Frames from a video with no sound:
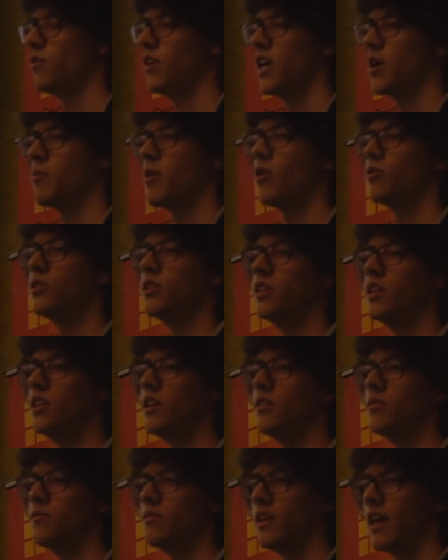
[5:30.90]
you think about
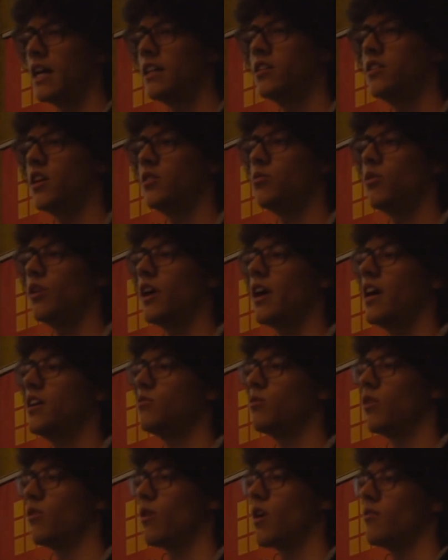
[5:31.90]
the Lightning Network
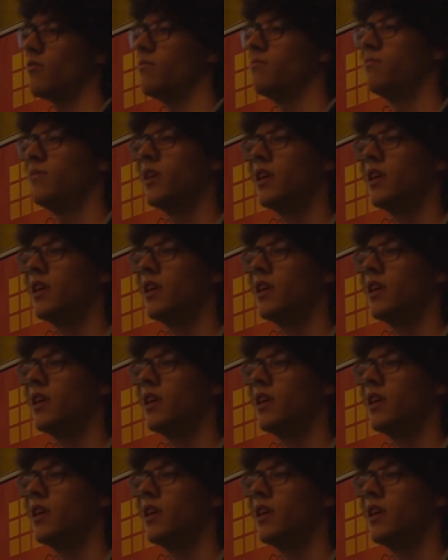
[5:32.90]
case where you have